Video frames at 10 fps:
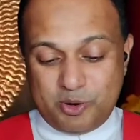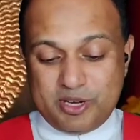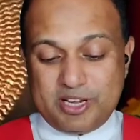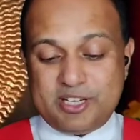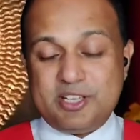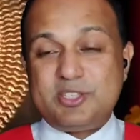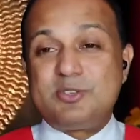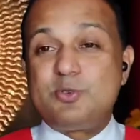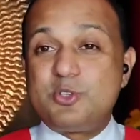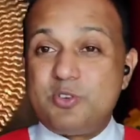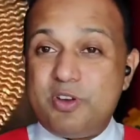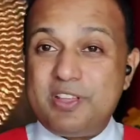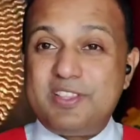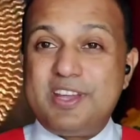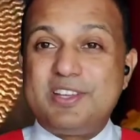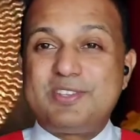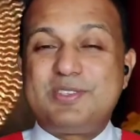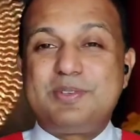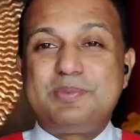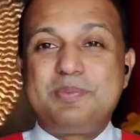to protect us, to strengthen
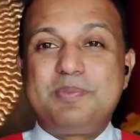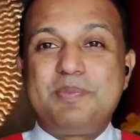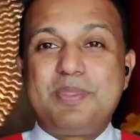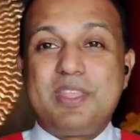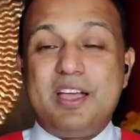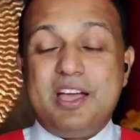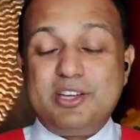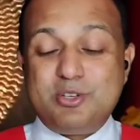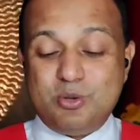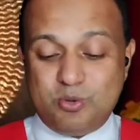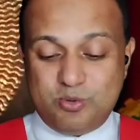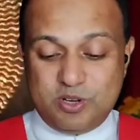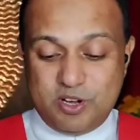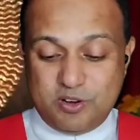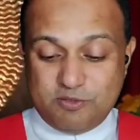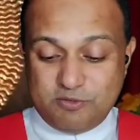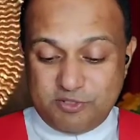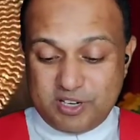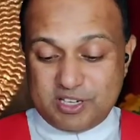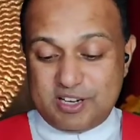us, and to
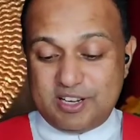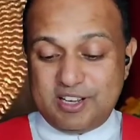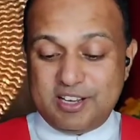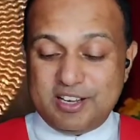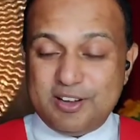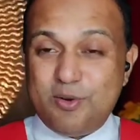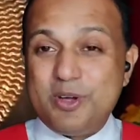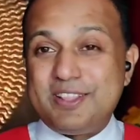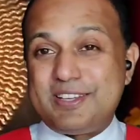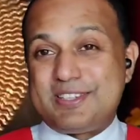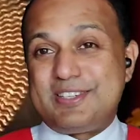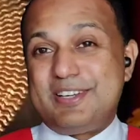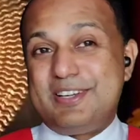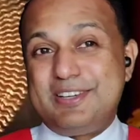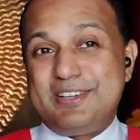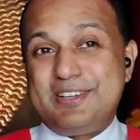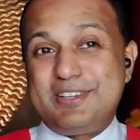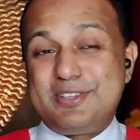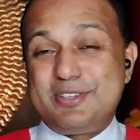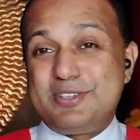work with us,
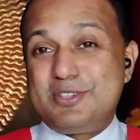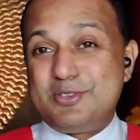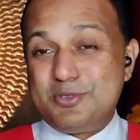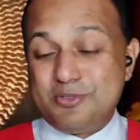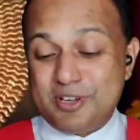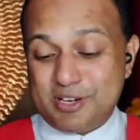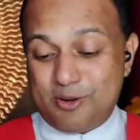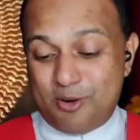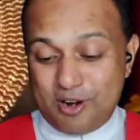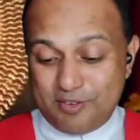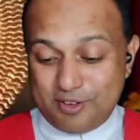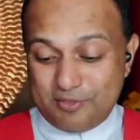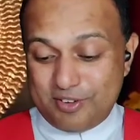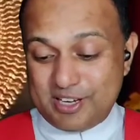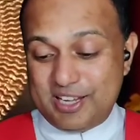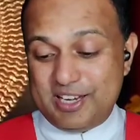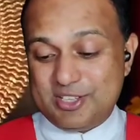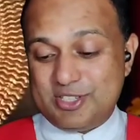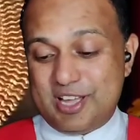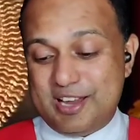to work all our work in
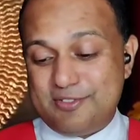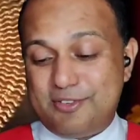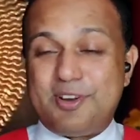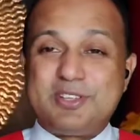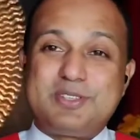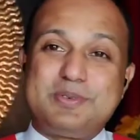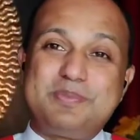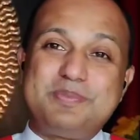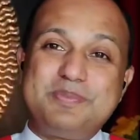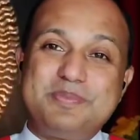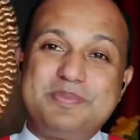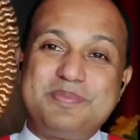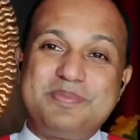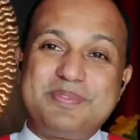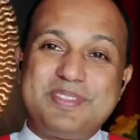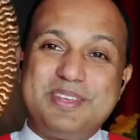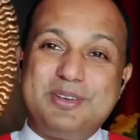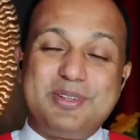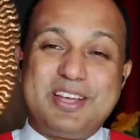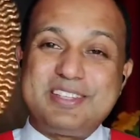us and for us.
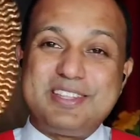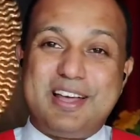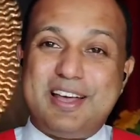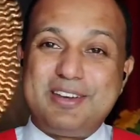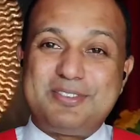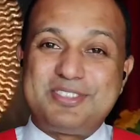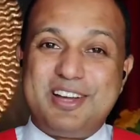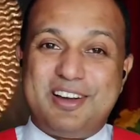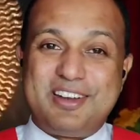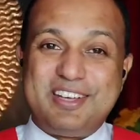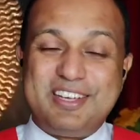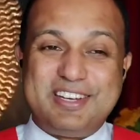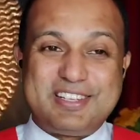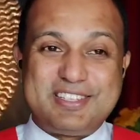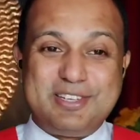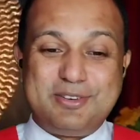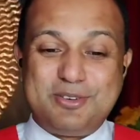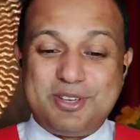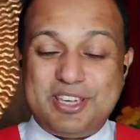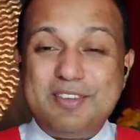You know, that is the hand of God in us. You
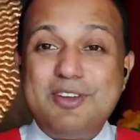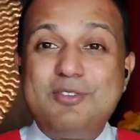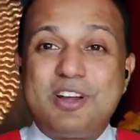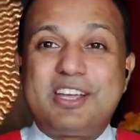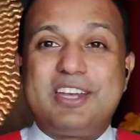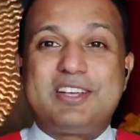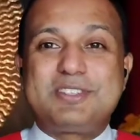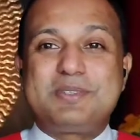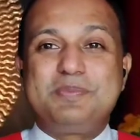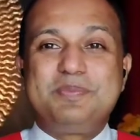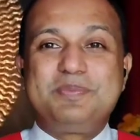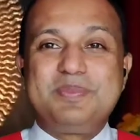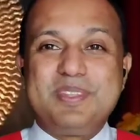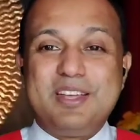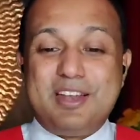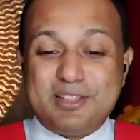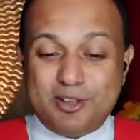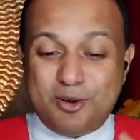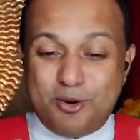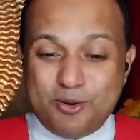know, He will work in us. Let
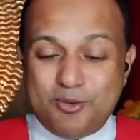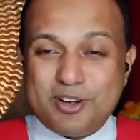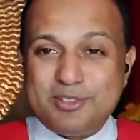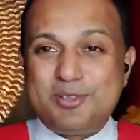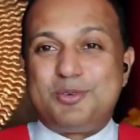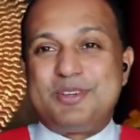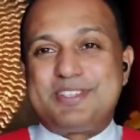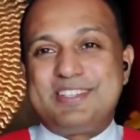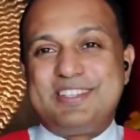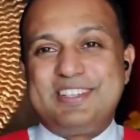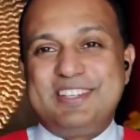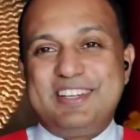the Lord work through us.